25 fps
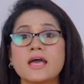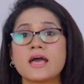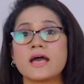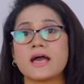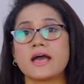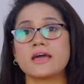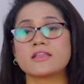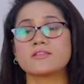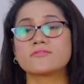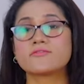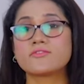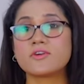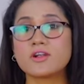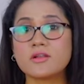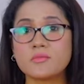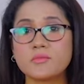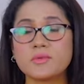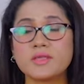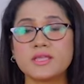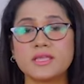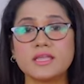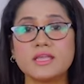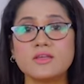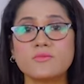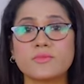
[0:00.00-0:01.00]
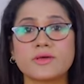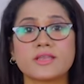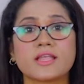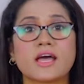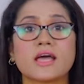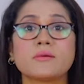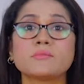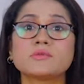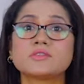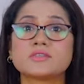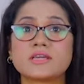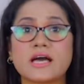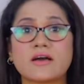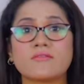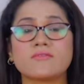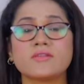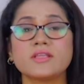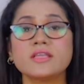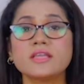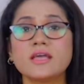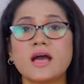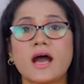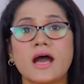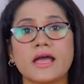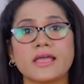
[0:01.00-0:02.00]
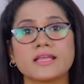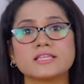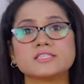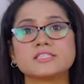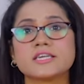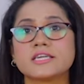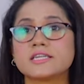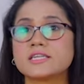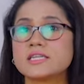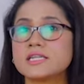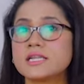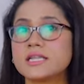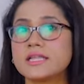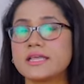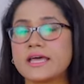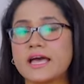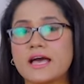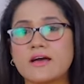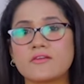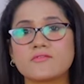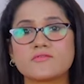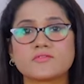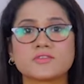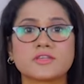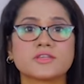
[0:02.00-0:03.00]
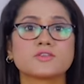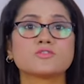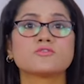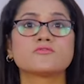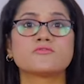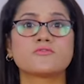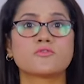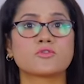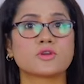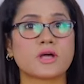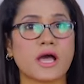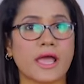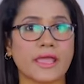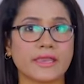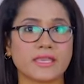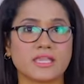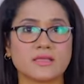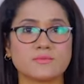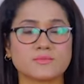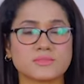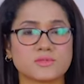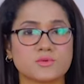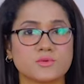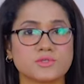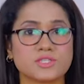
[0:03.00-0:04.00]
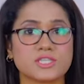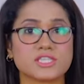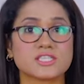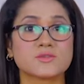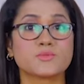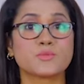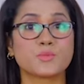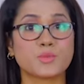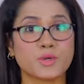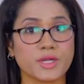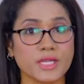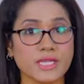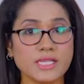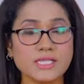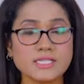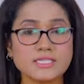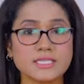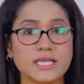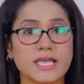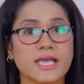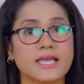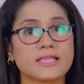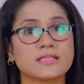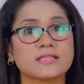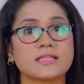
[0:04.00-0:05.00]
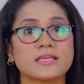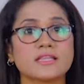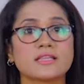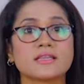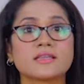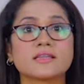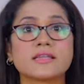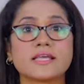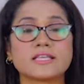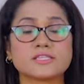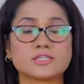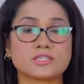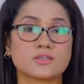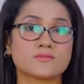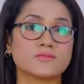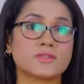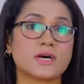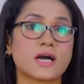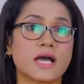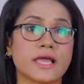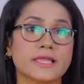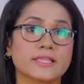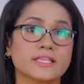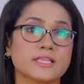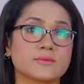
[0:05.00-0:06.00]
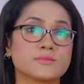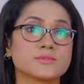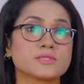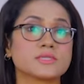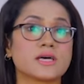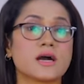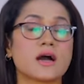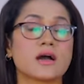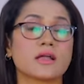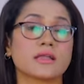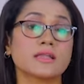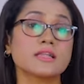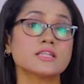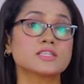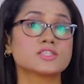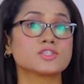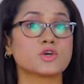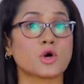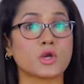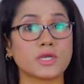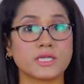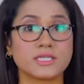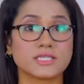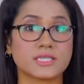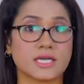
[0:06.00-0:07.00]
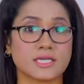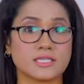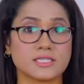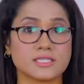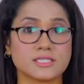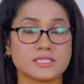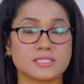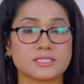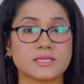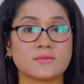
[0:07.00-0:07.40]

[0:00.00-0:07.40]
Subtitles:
And for me, when I'm traveling, I generally have 3 to 4 items which is print, and then rest of the items are in solid colors.